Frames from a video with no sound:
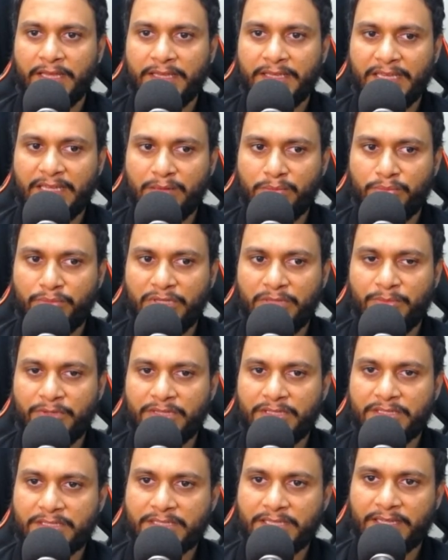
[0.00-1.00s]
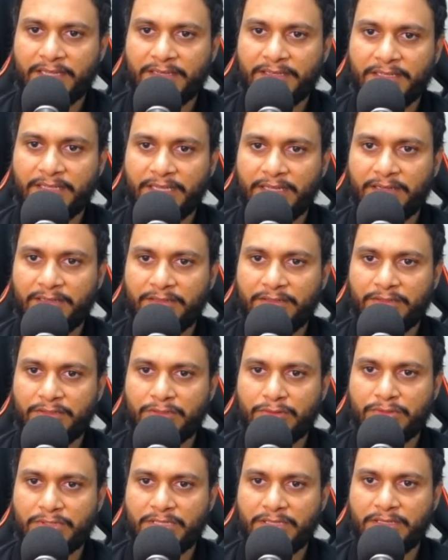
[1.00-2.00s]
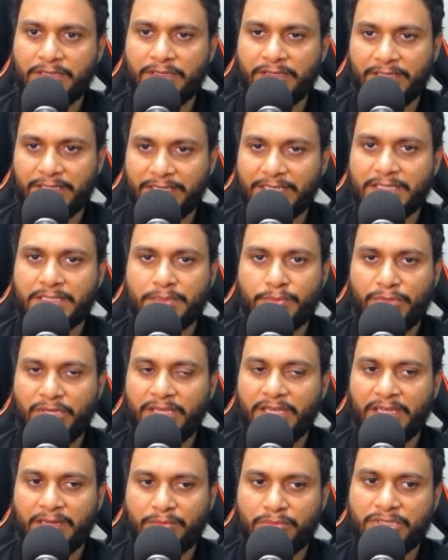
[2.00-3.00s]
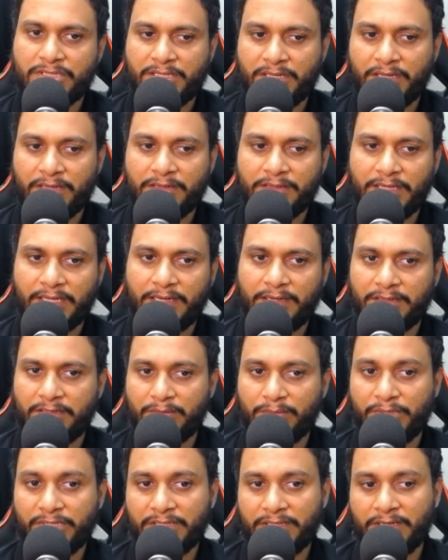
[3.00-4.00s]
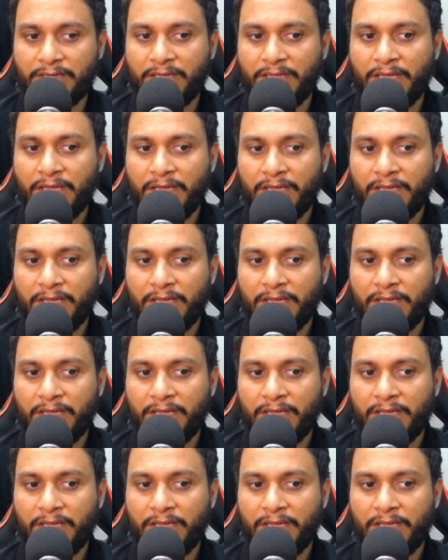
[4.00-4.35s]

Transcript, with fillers: can b be the second character you see here yes b can be second character but then